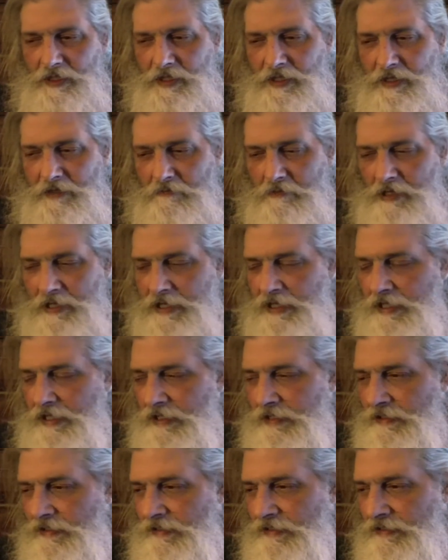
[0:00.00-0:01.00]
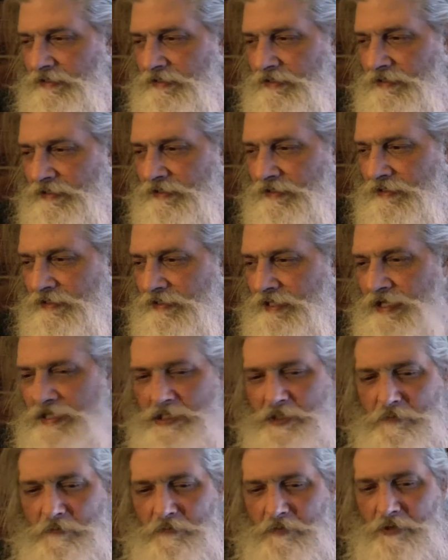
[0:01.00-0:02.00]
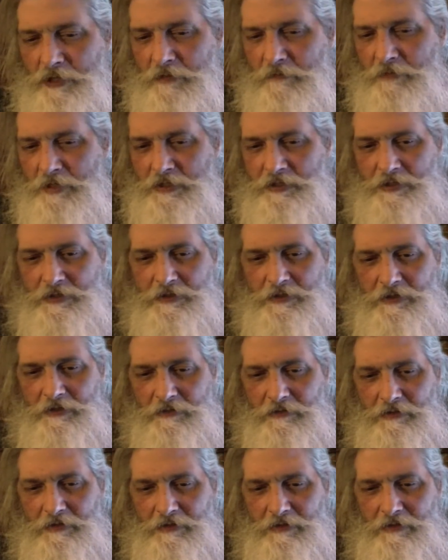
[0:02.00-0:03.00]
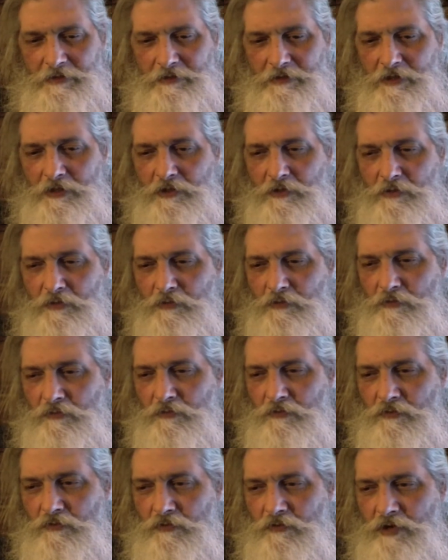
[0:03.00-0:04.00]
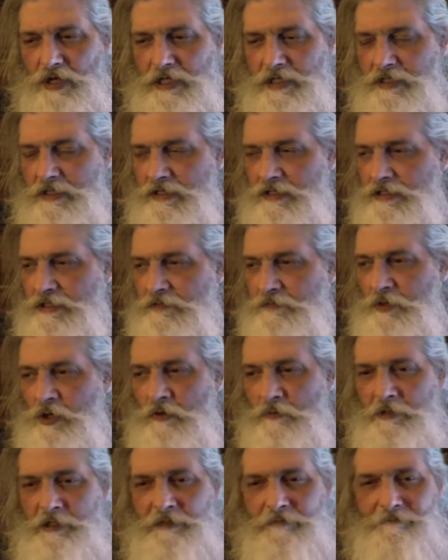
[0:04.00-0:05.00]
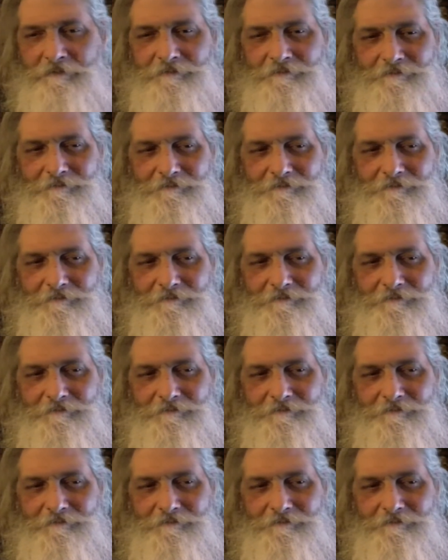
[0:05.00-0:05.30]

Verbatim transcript: Anyway, that's pretty much going on right this moment.